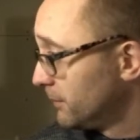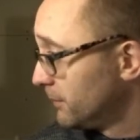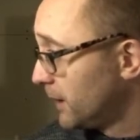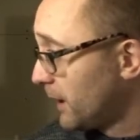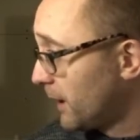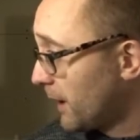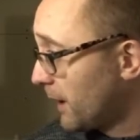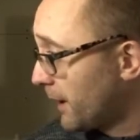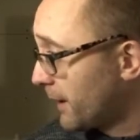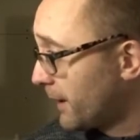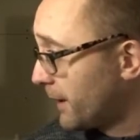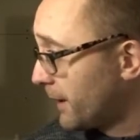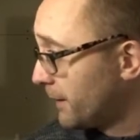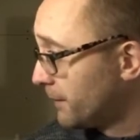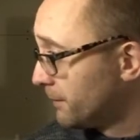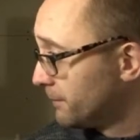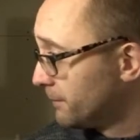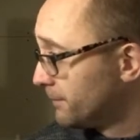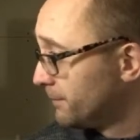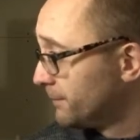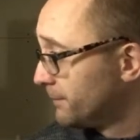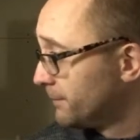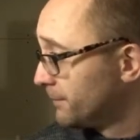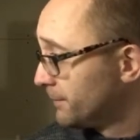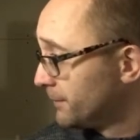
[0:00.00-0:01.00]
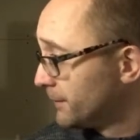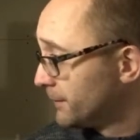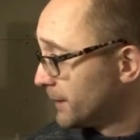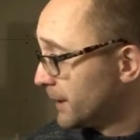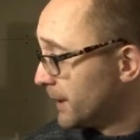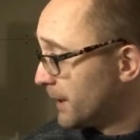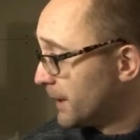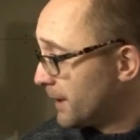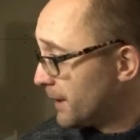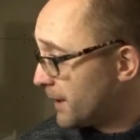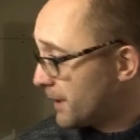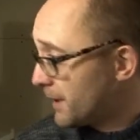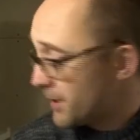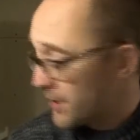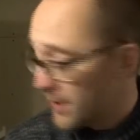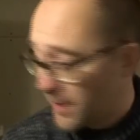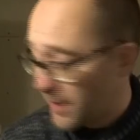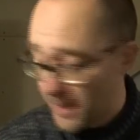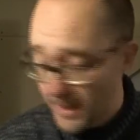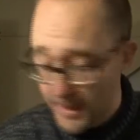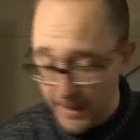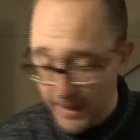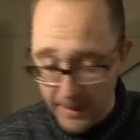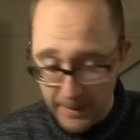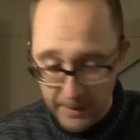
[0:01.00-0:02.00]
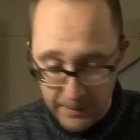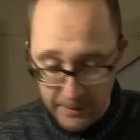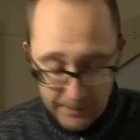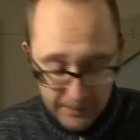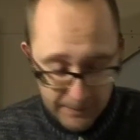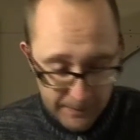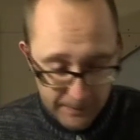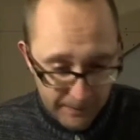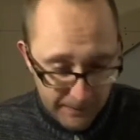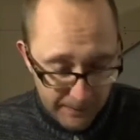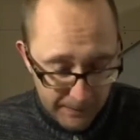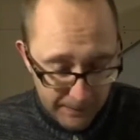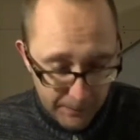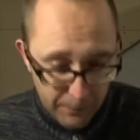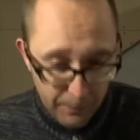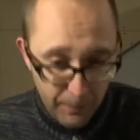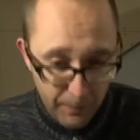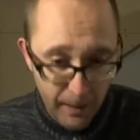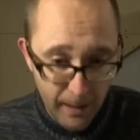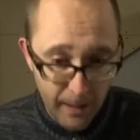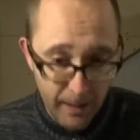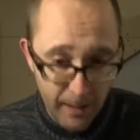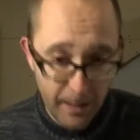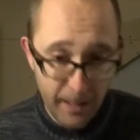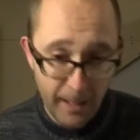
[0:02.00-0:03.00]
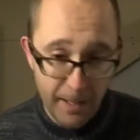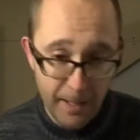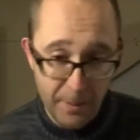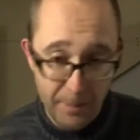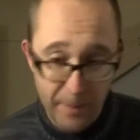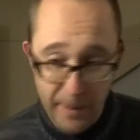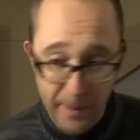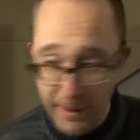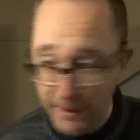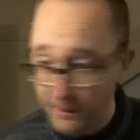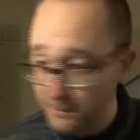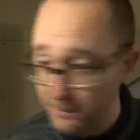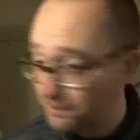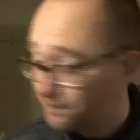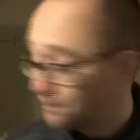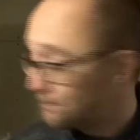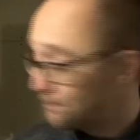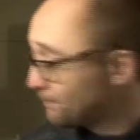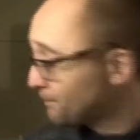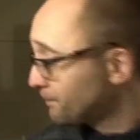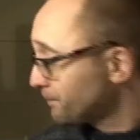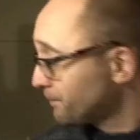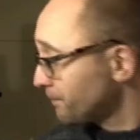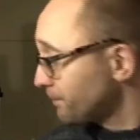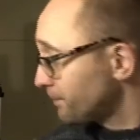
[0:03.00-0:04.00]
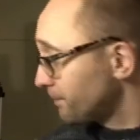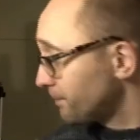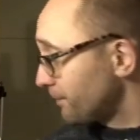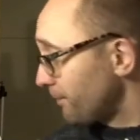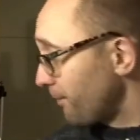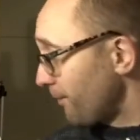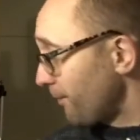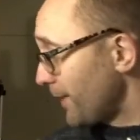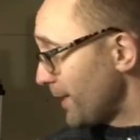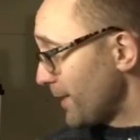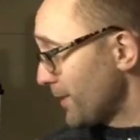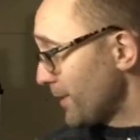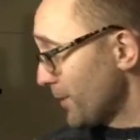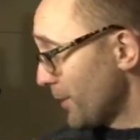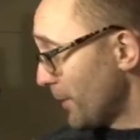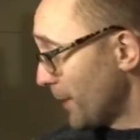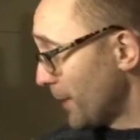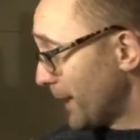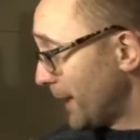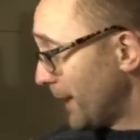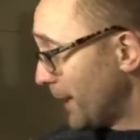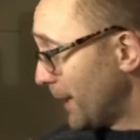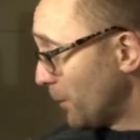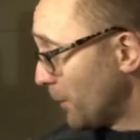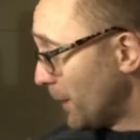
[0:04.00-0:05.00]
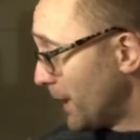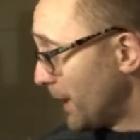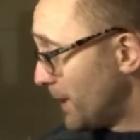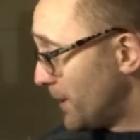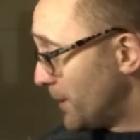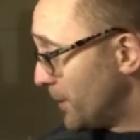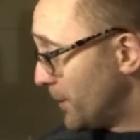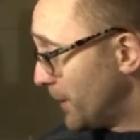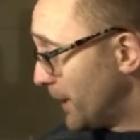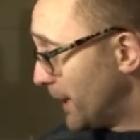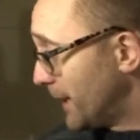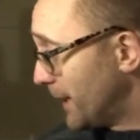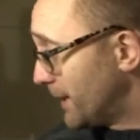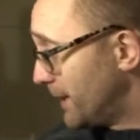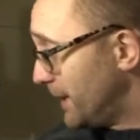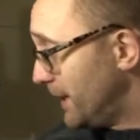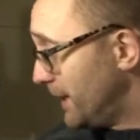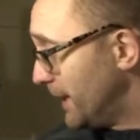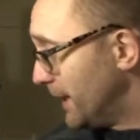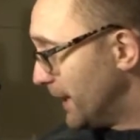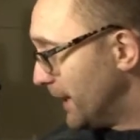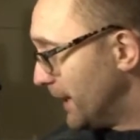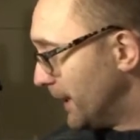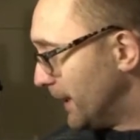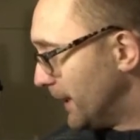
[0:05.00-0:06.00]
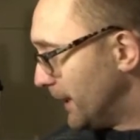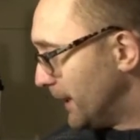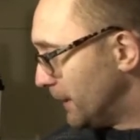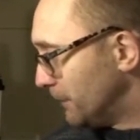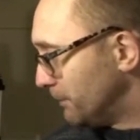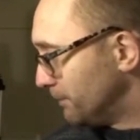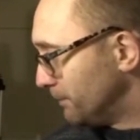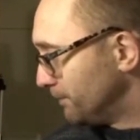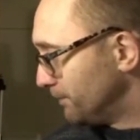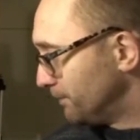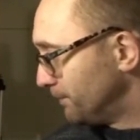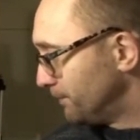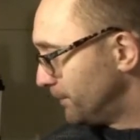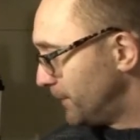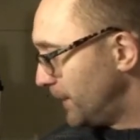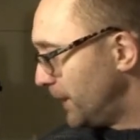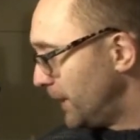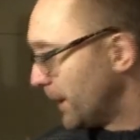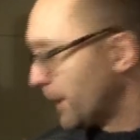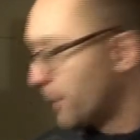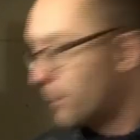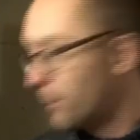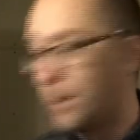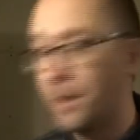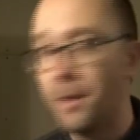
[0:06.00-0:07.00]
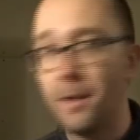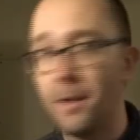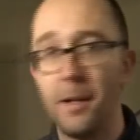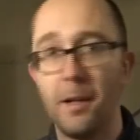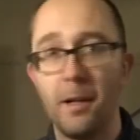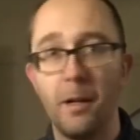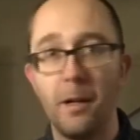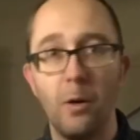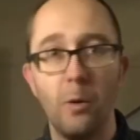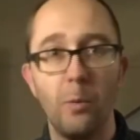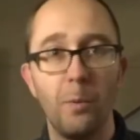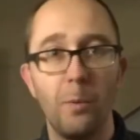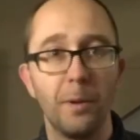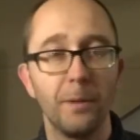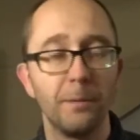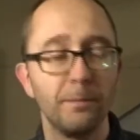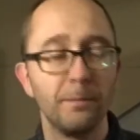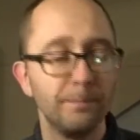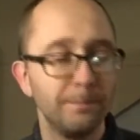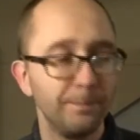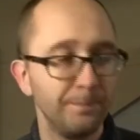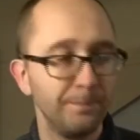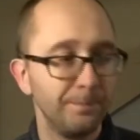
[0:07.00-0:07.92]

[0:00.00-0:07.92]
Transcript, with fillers: I like it. It's a really nice beer. So I can't wait to get the other one open.